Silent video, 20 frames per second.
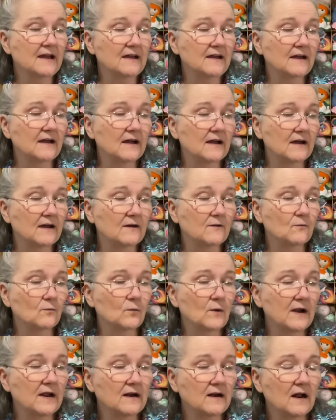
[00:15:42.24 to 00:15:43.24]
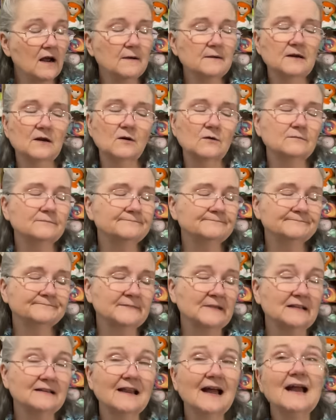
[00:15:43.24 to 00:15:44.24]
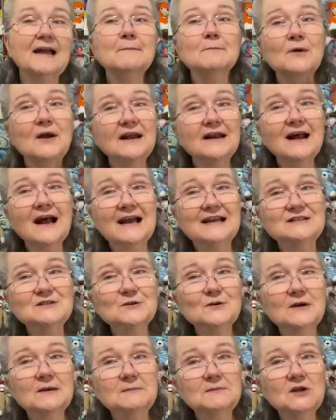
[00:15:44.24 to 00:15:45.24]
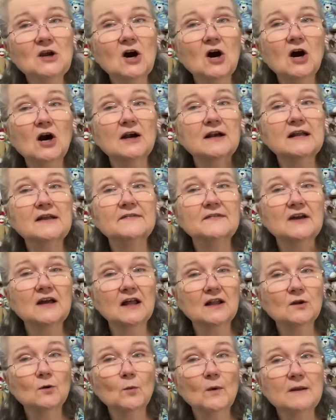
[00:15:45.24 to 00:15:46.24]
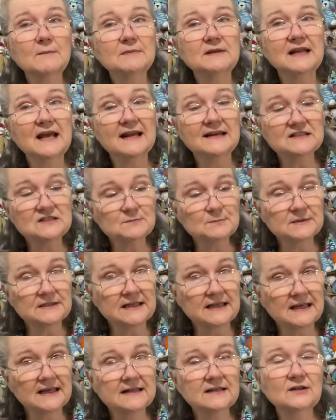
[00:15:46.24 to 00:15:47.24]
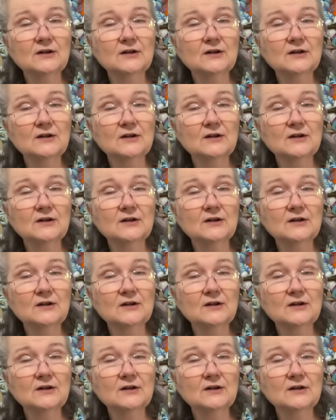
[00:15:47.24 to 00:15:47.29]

Lion Brand Ice Cream Yarn in the colorway Banana Split.